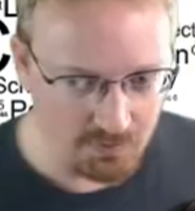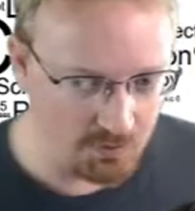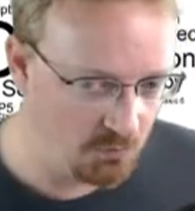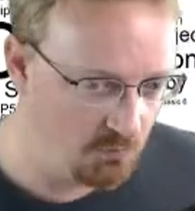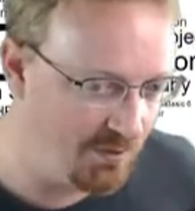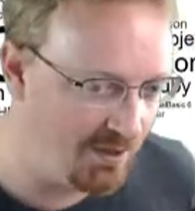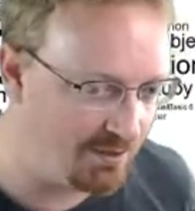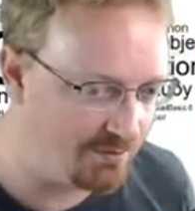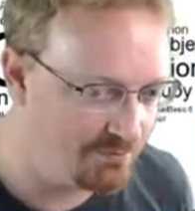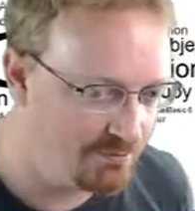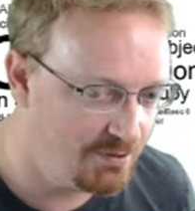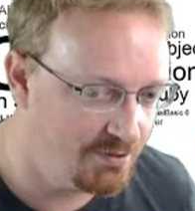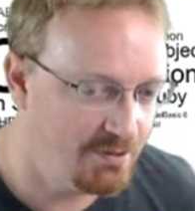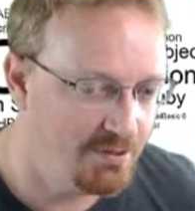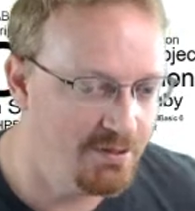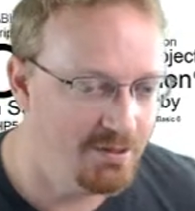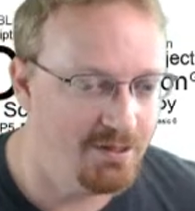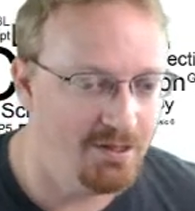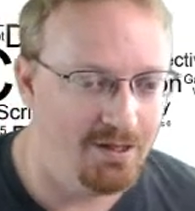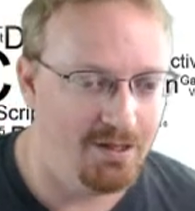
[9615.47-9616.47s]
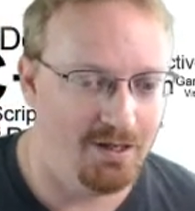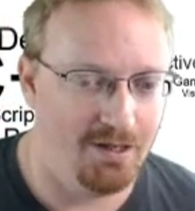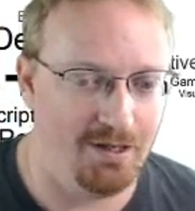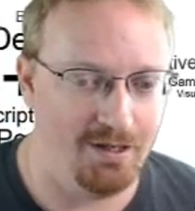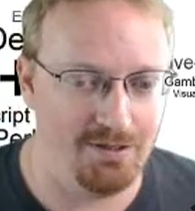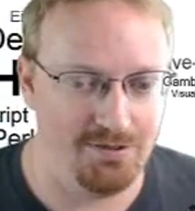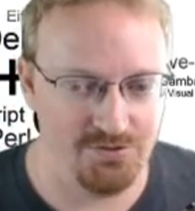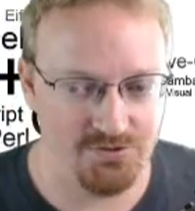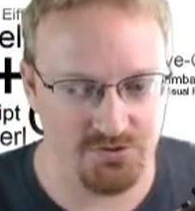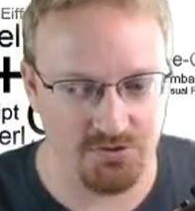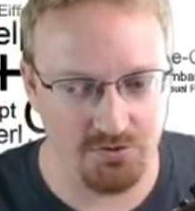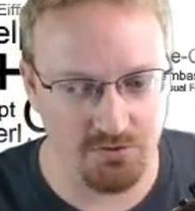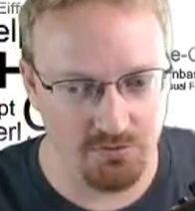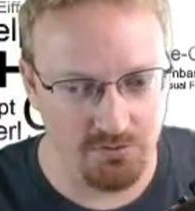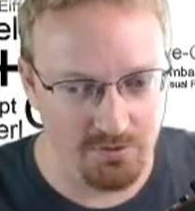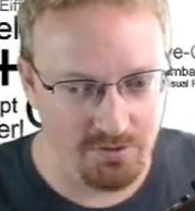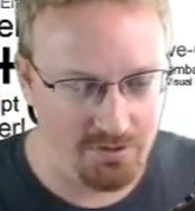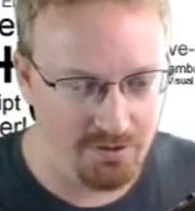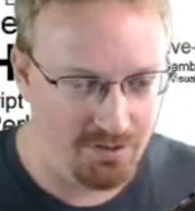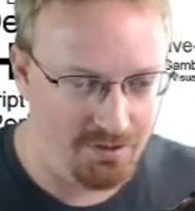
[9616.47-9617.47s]
Well,
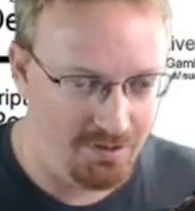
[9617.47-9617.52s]
so